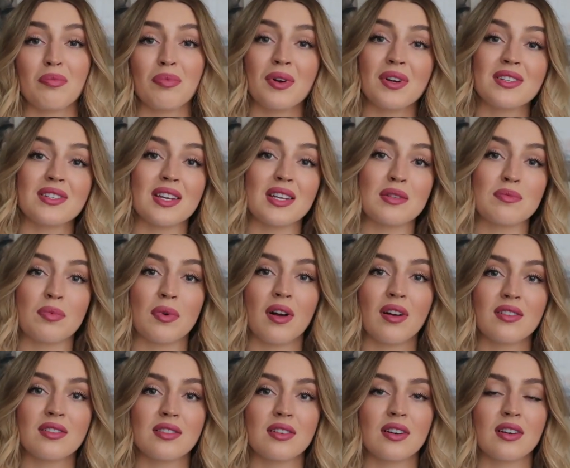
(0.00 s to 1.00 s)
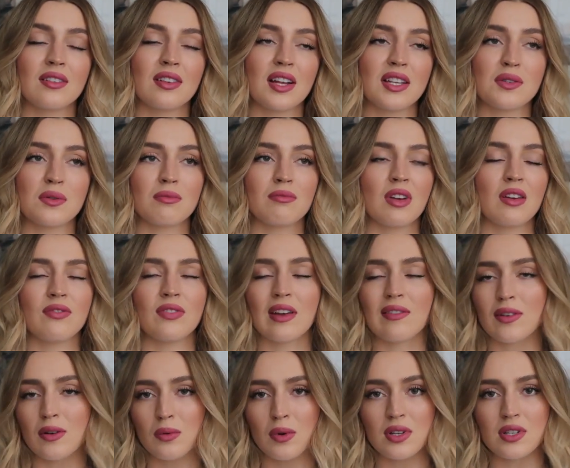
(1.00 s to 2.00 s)
Princess bronzer and that's one of my
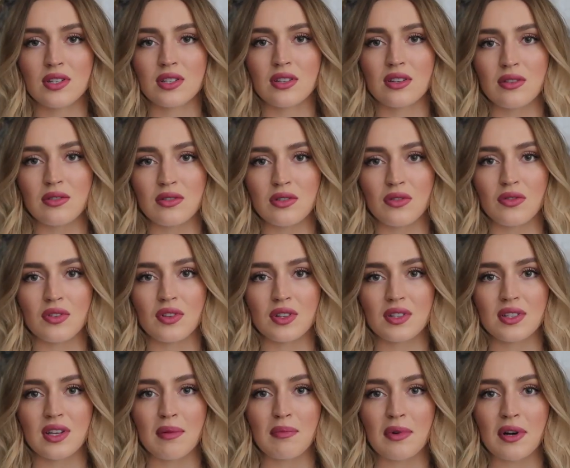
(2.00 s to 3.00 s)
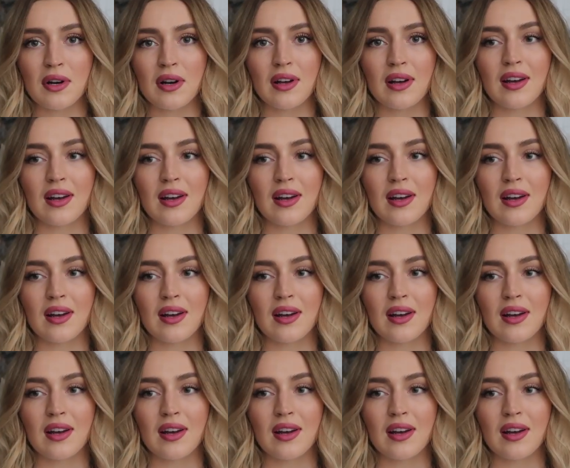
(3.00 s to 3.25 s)
favorite ones to use over the summer.